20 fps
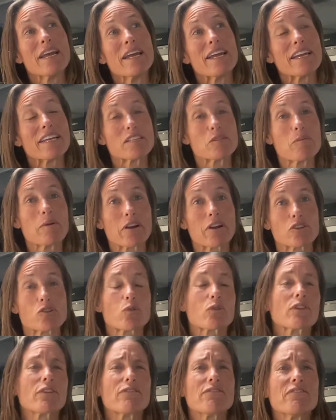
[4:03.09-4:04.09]
experience,
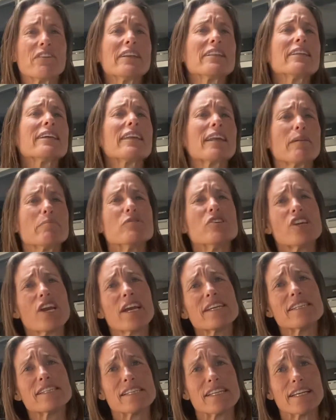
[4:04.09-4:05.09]
or the feeling I'm
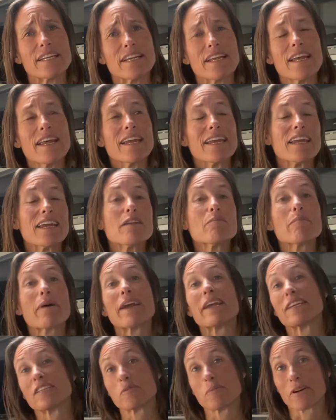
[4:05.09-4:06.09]
chasing in my
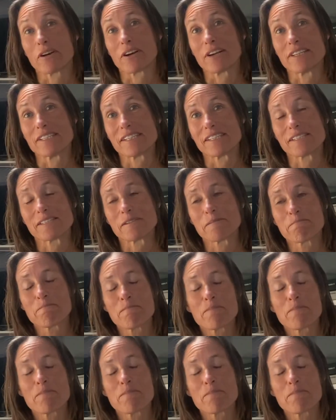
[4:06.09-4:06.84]
experiences.